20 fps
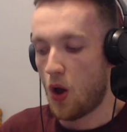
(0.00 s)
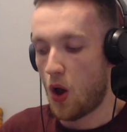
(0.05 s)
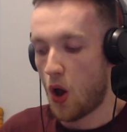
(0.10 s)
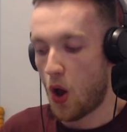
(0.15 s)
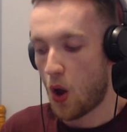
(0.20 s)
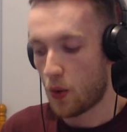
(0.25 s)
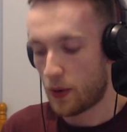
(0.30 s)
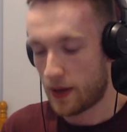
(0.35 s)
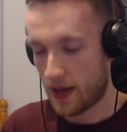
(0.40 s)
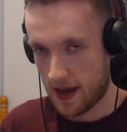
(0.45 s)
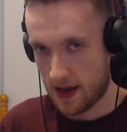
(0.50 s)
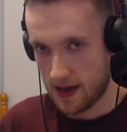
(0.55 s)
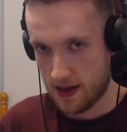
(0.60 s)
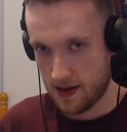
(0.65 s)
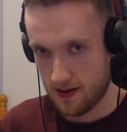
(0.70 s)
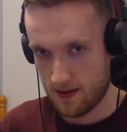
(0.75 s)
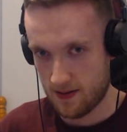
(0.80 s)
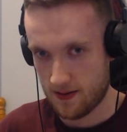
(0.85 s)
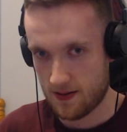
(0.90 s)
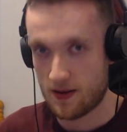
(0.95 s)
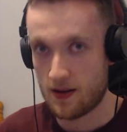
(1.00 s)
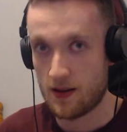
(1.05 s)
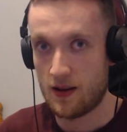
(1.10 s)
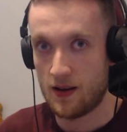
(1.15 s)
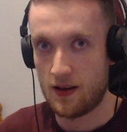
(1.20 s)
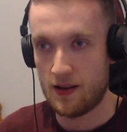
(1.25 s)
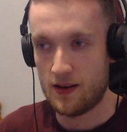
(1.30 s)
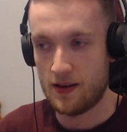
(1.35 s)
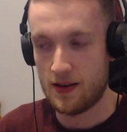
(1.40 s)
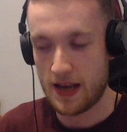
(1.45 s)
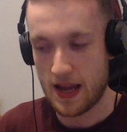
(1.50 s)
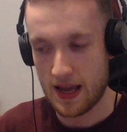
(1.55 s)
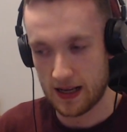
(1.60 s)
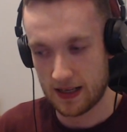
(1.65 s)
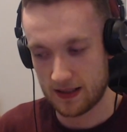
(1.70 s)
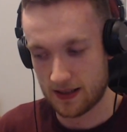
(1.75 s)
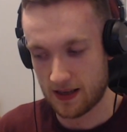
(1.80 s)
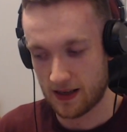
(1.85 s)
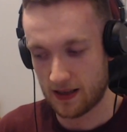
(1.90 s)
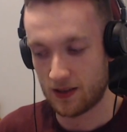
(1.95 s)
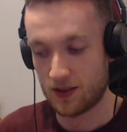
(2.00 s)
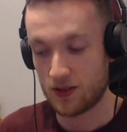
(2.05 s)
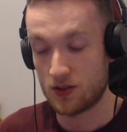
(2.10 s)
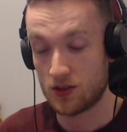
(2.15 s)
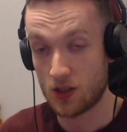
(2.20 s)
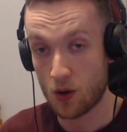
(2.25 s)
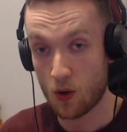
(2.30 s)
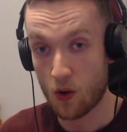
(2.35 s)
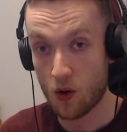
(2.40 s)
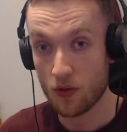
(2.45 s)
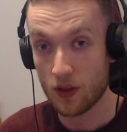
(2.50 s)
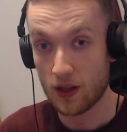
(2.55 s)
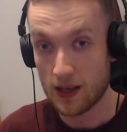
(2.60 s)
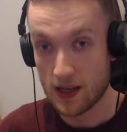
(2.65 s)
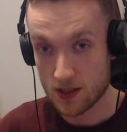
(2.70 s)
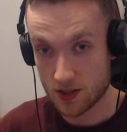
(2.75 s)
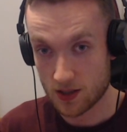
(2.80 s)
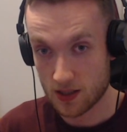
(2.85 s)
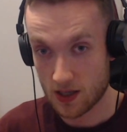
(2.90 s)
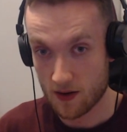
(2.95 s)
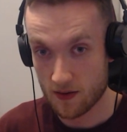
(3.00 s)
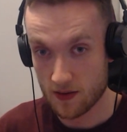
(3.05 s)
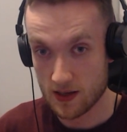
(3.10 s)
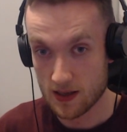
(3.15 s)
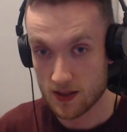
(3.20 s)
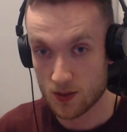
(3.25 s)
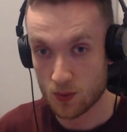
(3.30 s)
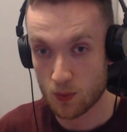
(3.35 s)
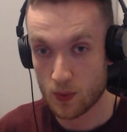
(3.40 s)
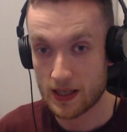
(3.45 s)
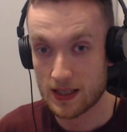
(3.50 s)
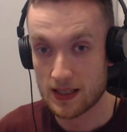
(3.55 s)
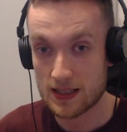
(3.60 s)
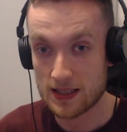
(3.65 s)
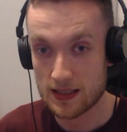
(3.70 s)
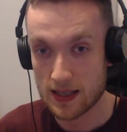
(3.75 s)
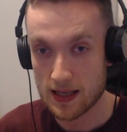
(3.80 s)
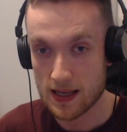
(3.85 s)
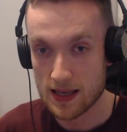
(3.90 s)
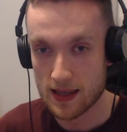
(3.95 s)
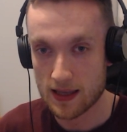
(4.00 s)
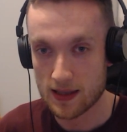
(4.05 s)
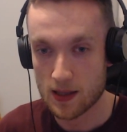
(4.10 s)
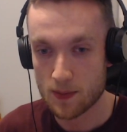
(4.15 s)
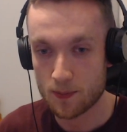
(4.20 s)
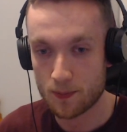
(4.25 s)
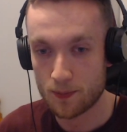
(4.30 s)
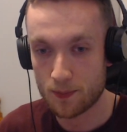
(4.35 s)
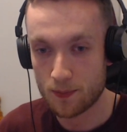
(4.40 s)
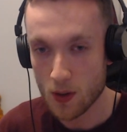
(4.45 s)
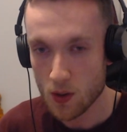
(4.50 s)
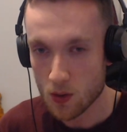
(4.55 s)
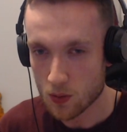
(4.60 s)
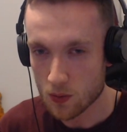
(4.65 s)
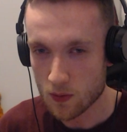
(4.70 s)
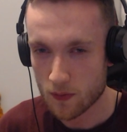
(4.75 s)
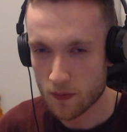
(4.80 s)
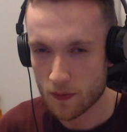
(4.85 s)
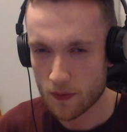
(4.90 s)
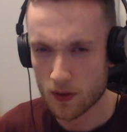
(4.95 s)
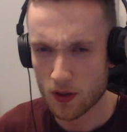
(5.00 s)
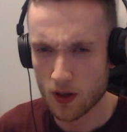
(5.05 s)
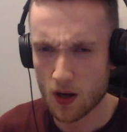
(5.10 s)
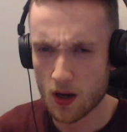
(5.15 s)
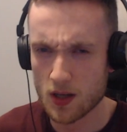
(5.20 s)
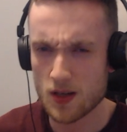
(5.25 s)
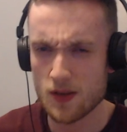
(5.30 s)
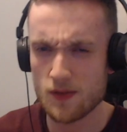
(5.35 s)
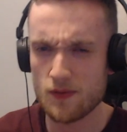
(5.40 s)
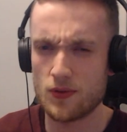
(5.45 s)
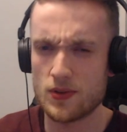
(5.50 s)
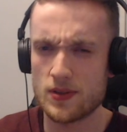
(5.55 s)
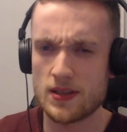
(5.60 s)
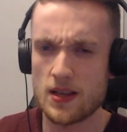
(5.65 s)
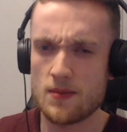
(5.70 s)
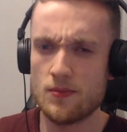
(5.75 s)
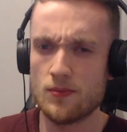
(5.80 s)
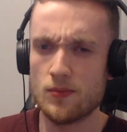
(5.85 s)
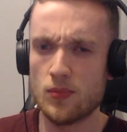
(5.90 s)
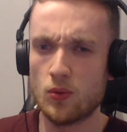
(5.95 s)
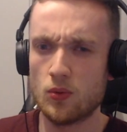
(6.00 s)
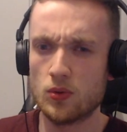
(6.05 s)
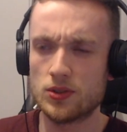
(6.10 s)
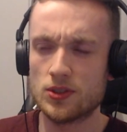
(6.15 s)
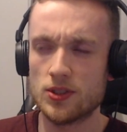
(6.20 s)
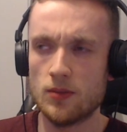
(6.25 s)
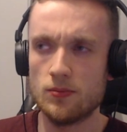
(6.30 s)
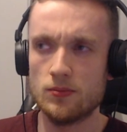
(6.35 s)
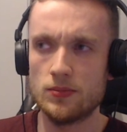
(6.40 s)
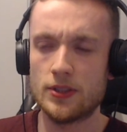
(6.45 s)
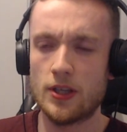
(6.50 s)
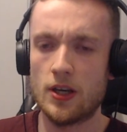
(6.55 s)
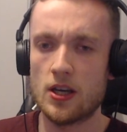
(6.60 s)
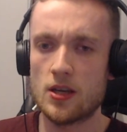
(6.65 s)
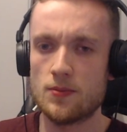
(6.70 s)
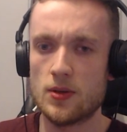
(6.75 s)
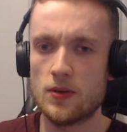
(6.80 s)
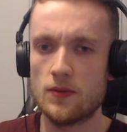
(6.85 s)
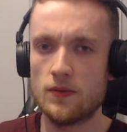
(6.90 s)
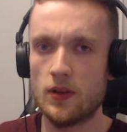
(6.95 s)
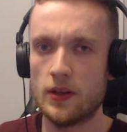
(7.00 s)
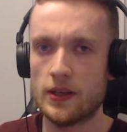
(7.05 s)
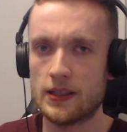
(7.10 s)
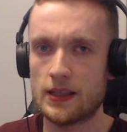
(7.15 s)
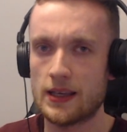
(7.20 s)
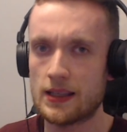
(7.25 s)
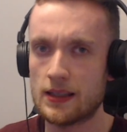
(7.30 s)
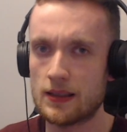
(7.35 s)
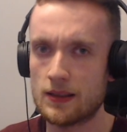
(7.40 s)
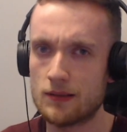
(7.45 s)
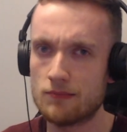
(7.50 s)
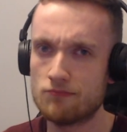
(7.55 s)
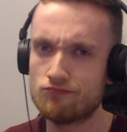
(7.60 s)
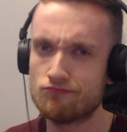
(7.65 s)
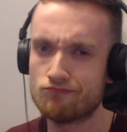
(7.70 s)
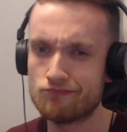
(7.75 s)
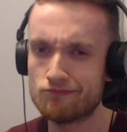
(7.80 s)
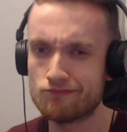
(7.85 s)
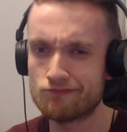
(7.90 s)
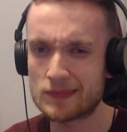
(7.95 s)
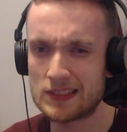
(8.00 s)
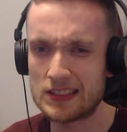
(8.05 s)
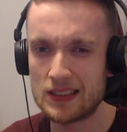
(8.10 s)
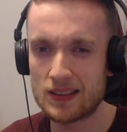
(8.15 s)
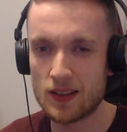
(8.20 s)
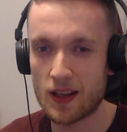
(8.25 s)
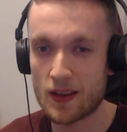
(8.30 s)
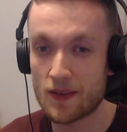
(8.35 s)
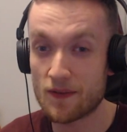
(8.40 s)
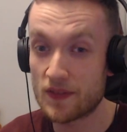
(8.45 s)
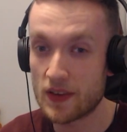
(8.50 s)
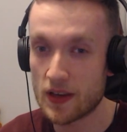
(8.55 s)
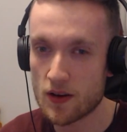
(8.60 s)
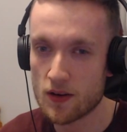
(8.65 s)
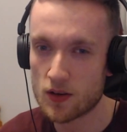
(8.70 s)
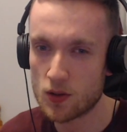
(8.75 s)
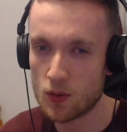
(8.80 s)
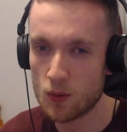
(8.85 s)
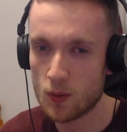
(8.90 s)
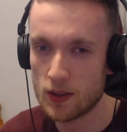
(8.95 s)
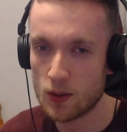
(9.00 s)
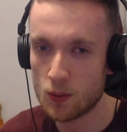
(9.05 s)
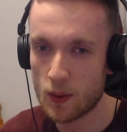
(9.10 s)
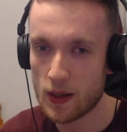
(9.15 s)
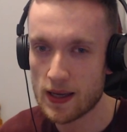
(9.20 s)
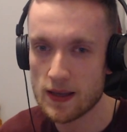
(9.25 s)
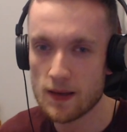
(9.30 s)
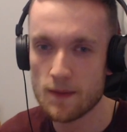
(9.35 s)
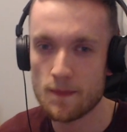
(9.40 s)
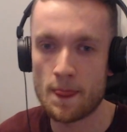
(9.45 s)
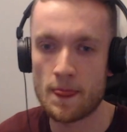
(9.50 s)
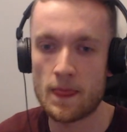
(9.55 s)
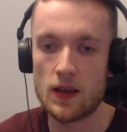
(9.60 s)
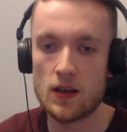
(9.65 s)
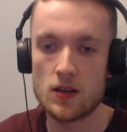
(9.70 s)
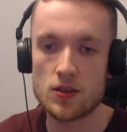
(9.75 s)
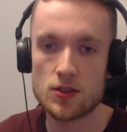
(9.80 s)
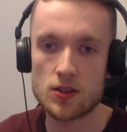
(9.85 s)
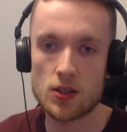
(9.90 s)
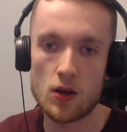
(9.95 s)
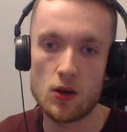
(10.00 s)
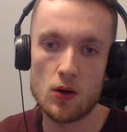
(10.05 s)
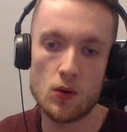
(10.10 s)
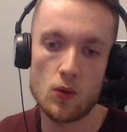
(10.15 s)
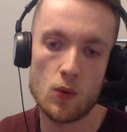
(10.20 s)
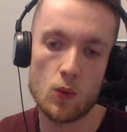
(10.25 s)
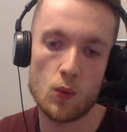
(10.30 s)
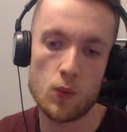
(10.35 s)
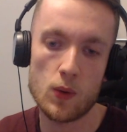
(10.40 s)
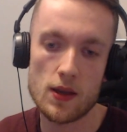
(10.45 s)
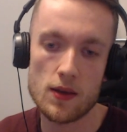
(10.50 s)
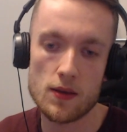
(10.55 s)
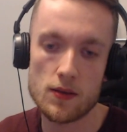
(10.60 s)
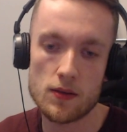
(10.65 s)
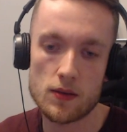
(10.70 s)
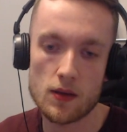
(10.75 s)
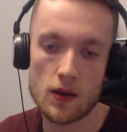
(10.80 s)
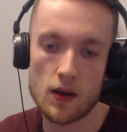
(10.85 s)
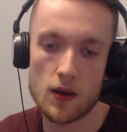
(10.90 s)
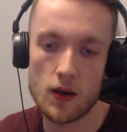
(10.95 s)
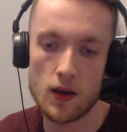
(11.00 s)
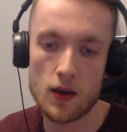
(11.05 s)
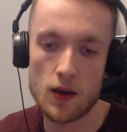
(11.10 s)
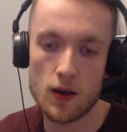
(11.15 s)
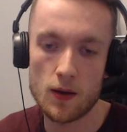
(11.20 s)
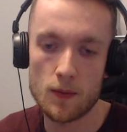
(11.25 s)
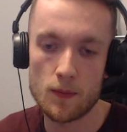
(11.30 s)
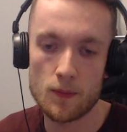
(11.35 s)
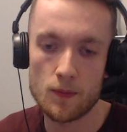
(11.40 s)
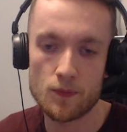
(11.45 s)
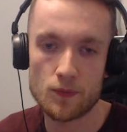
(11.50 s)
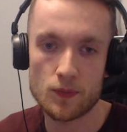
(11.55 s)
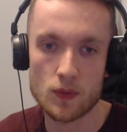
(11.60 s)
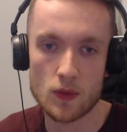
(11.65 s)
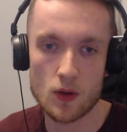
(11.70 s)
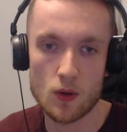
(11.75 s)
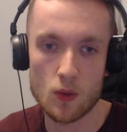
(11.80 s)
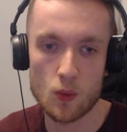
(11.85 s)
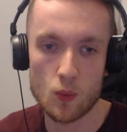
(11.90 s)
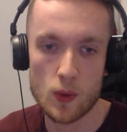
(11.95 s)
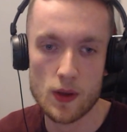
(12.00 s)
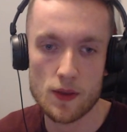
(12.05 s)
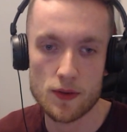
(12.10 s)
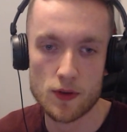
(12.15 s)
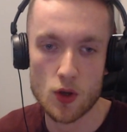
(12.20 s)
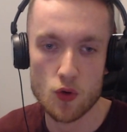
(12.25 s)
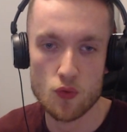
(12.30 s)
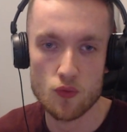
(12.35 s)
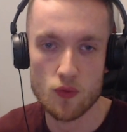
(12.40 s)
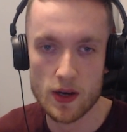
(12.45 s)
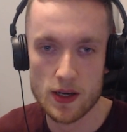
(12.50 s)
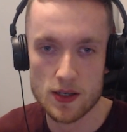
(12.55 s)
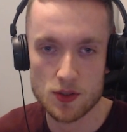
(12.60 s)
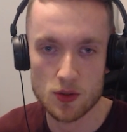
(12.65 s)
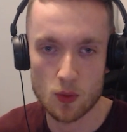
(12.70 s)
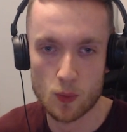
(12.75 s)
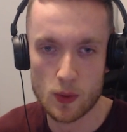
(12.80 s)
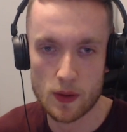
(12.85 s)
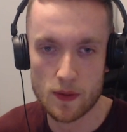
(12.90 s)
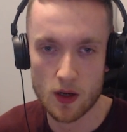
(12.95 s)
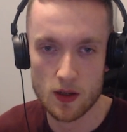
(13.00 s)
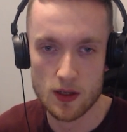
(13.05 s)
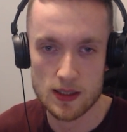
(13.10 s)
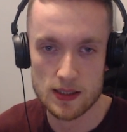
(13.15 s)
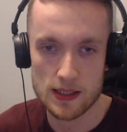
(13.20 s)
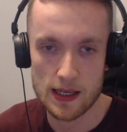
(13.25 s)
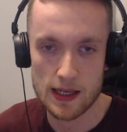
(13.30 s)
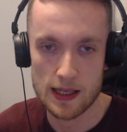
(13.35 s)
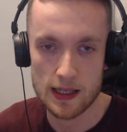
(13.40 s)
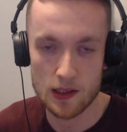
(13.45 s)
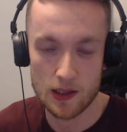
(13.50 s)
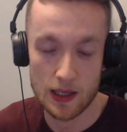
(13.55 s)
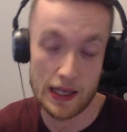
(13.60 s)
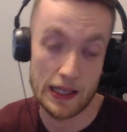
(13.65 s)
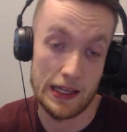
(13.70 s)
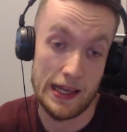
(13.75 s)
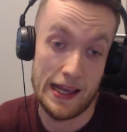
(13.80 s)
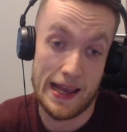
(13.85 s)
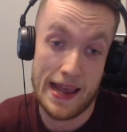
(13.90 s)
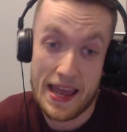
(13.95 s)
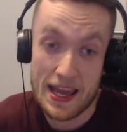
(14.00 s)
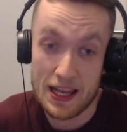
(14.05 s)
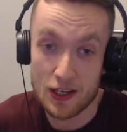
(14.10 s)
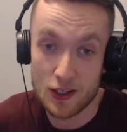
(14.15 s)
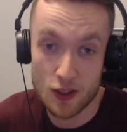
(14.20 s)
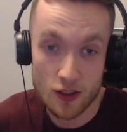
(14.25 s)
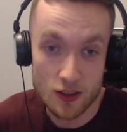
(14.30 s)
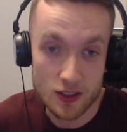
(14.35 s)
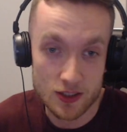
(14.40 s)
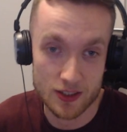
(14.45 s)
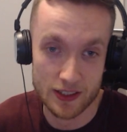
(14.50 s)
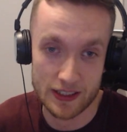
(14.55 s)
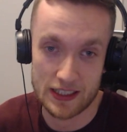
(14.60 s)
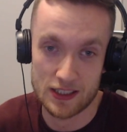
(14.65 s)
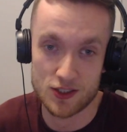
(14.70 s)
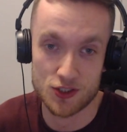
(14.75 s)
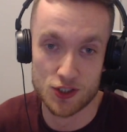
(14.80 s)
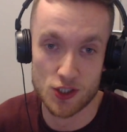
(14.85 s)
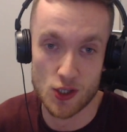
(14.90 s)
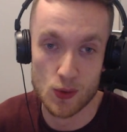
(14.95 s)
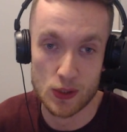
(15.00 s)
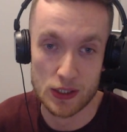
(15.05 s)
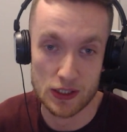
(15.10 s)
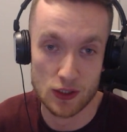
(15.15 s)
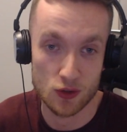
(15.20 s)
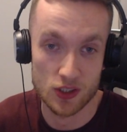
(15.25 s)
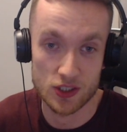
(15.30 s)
Okay, next thing. So on the Legendaries, we can see that they both kind of resemble some type of like vehicle in a way. So with Koraidon, we kind of see it looks like it's choking on a